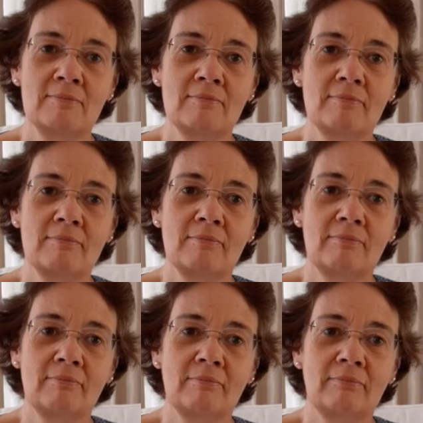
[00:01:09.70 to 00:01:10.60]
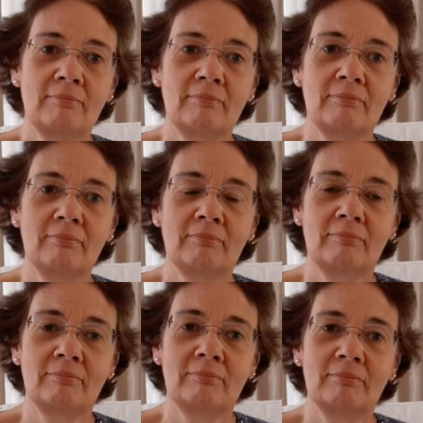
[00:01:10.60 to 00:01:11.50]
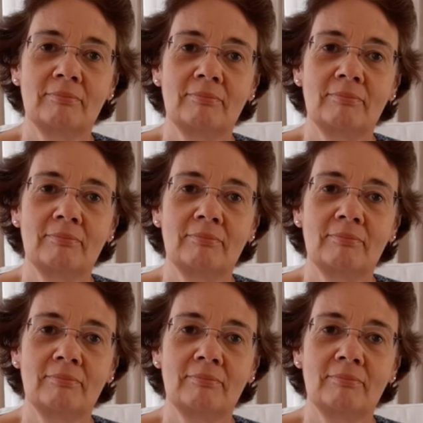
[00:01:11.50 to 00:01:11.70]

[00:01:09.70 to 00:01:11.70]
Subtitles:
[no speech]